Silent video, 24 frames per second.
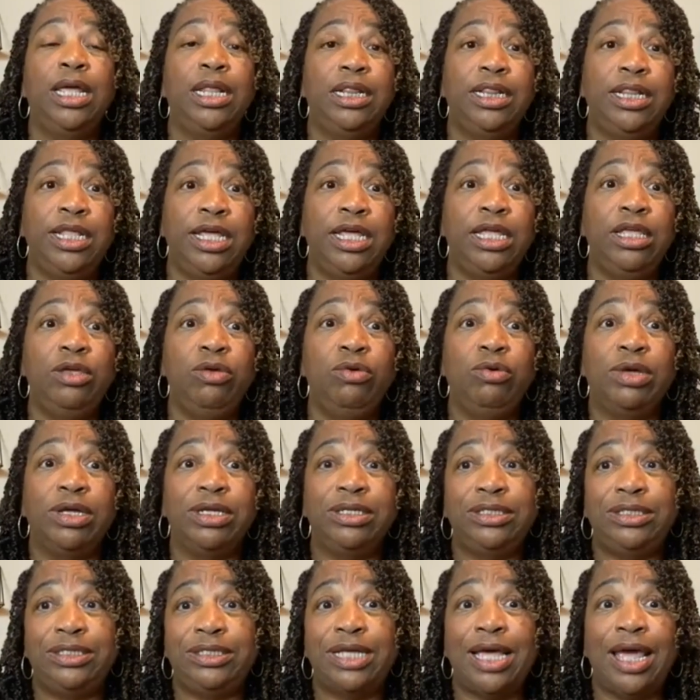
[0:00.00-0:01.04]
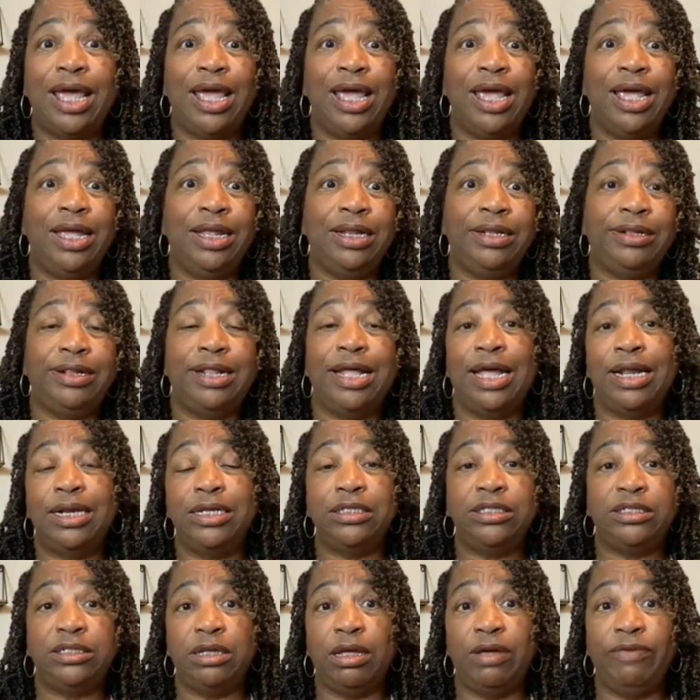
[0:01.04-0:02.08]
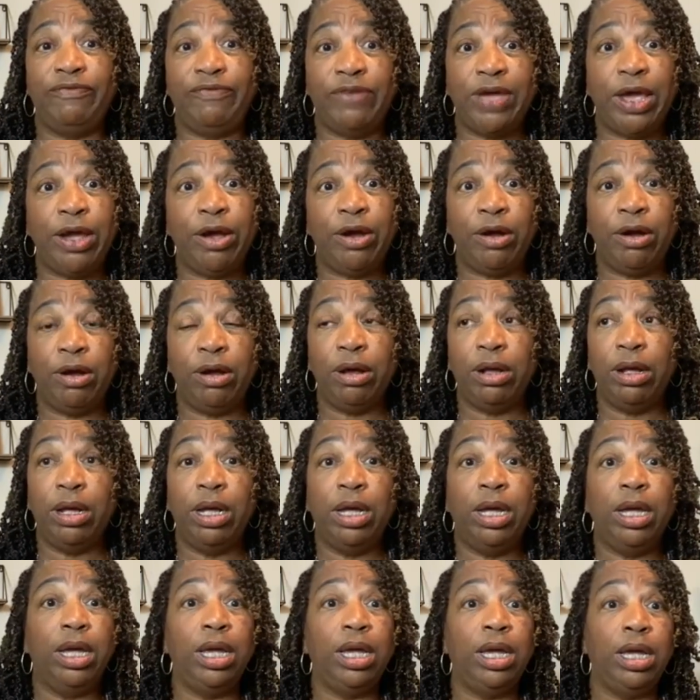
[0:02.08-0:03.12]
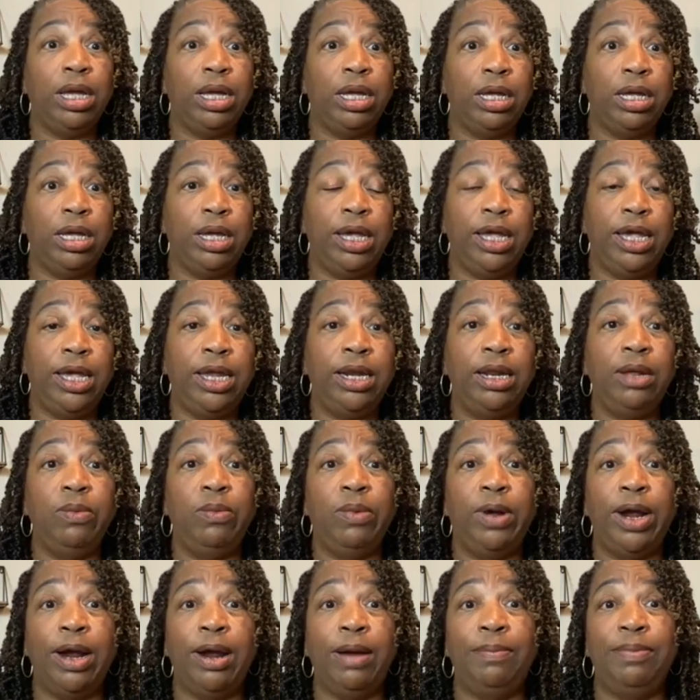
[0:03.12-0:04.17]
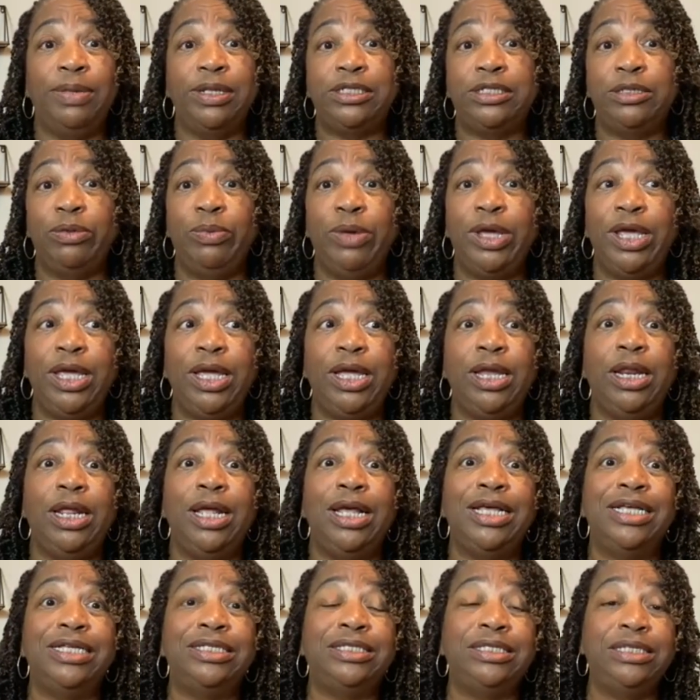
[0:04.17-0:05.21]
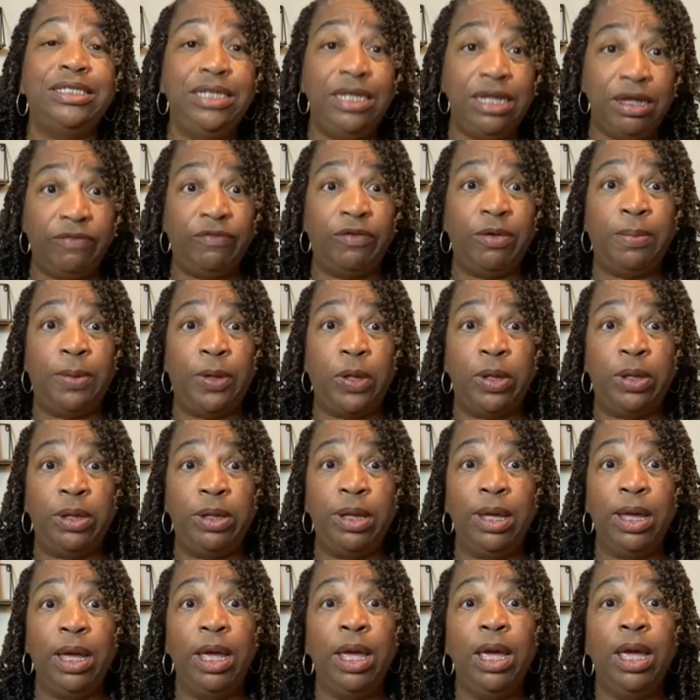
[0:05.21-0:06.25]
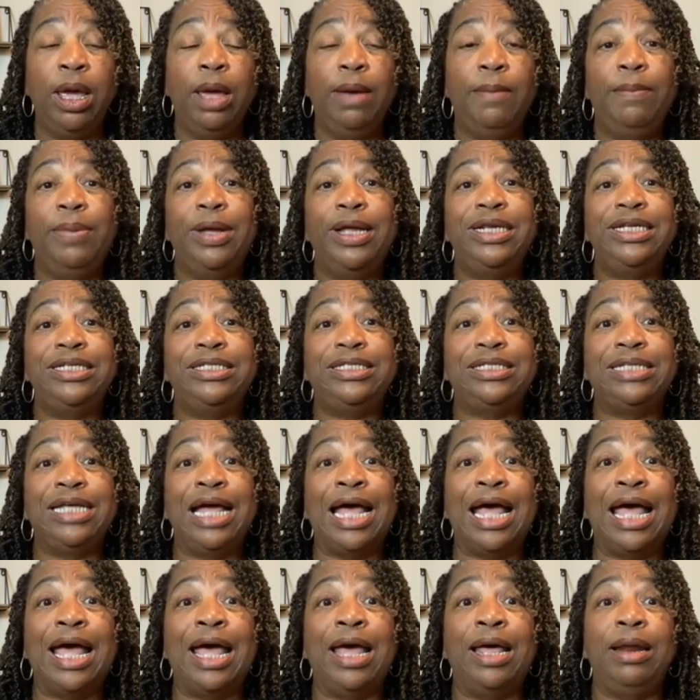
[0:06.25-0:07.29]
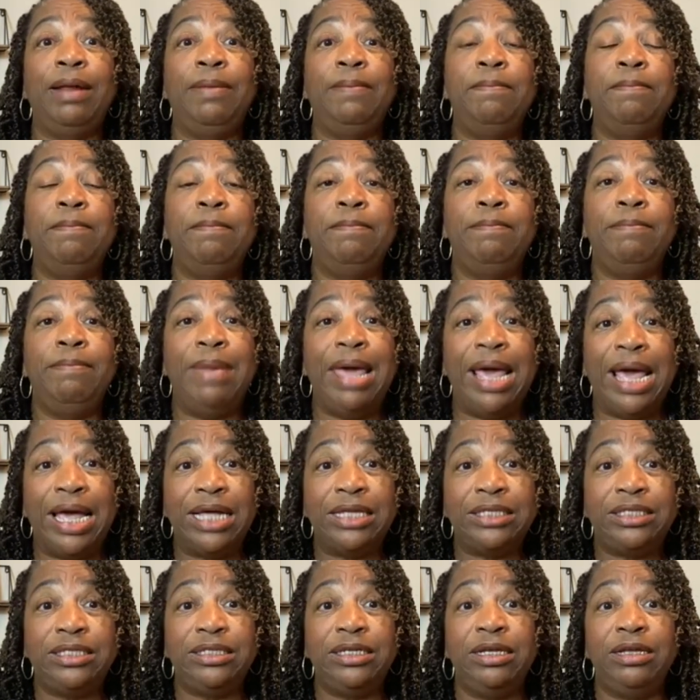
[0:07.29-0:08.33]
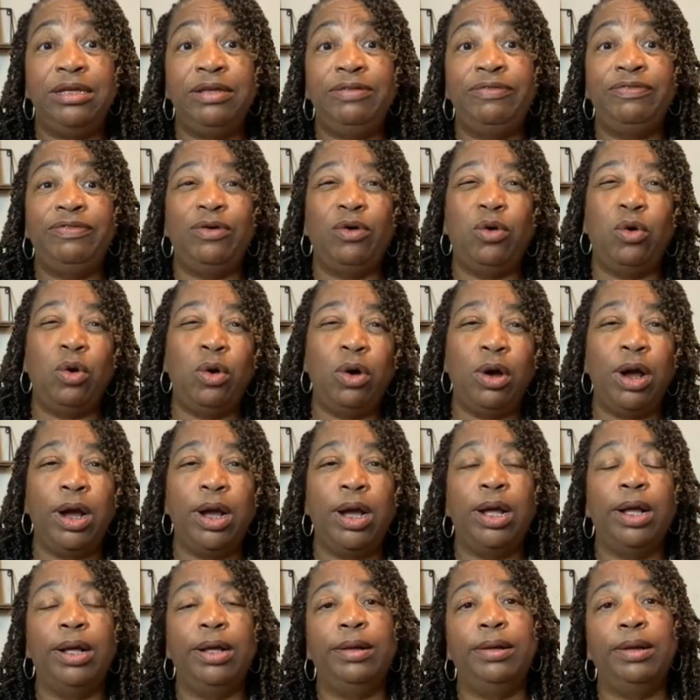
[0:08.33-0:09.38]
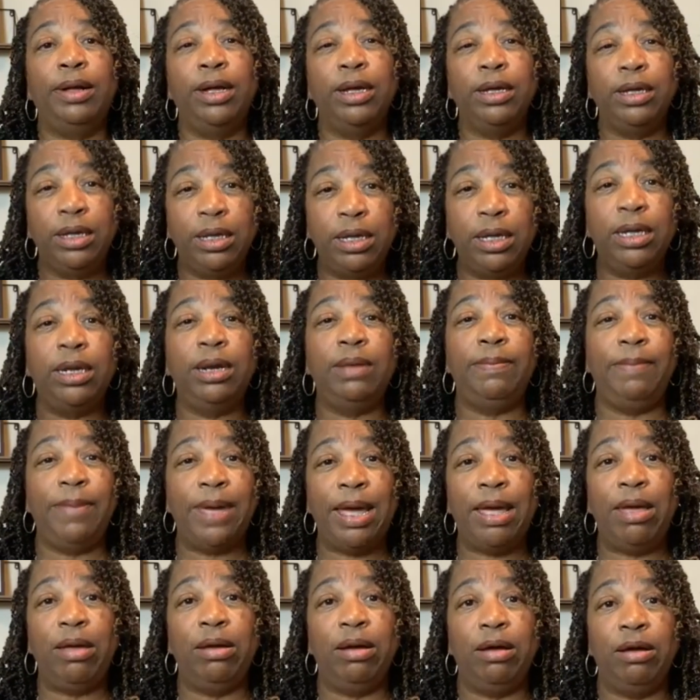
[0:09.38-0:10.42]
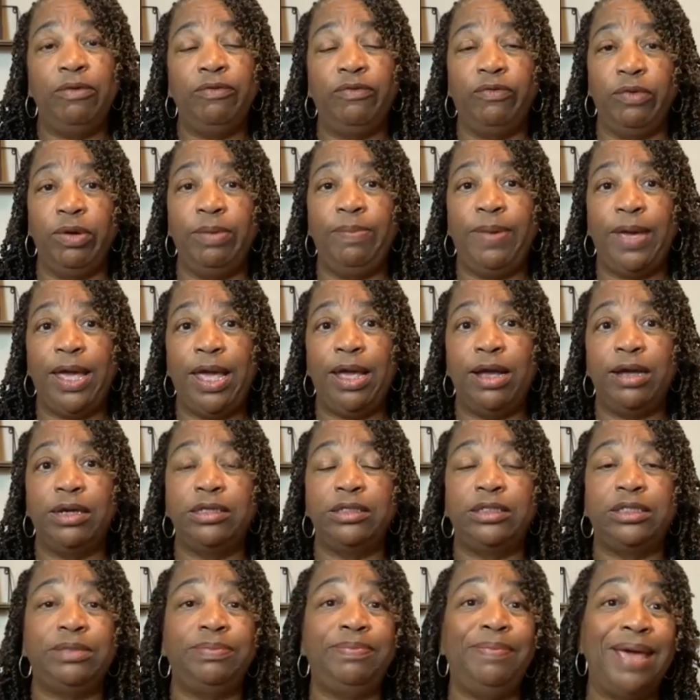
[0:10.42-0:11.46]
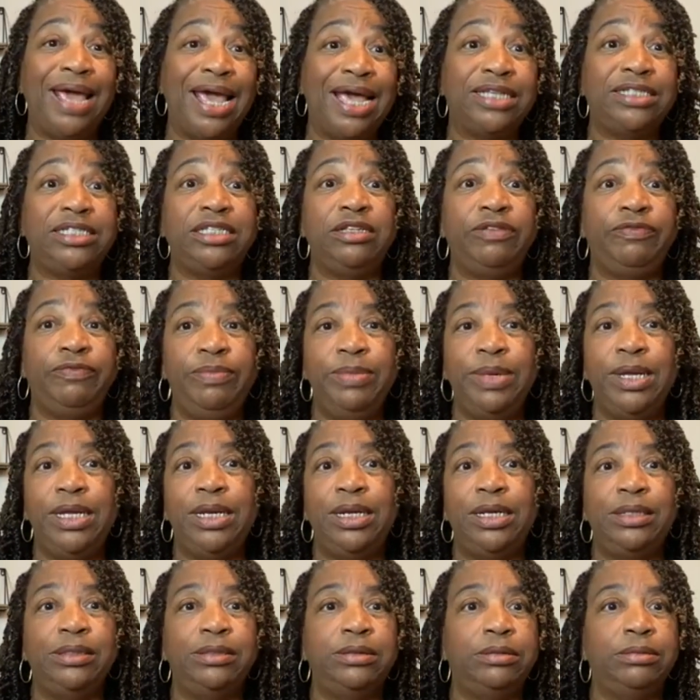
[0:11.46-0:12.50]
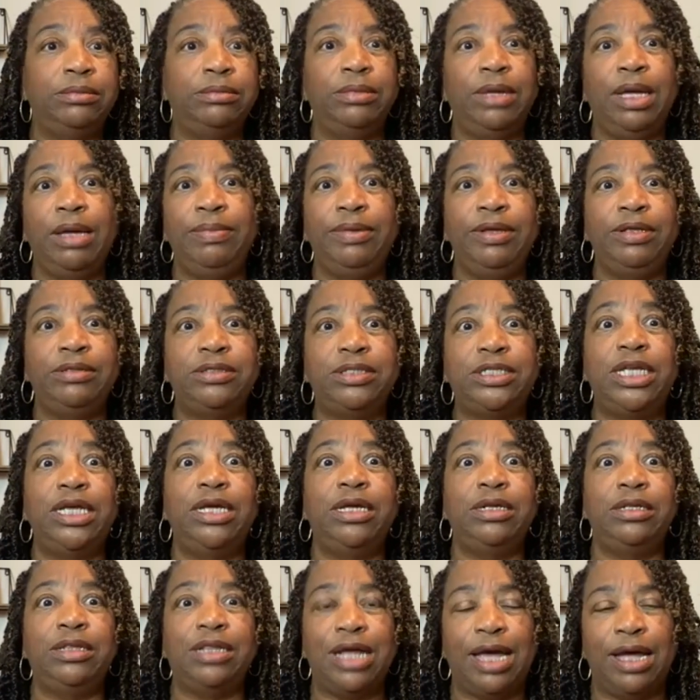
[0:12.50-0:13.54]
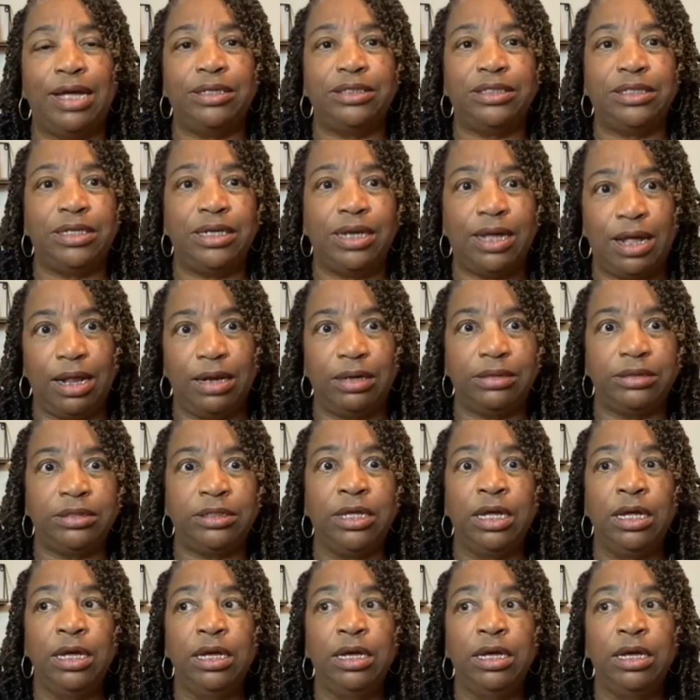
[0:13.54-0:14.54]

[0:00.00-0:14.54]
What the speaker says: Then you could say that it's fair. Anywhere between is livable, but it's got massive or a good amount of repairs. Massive meaning maybe $10,000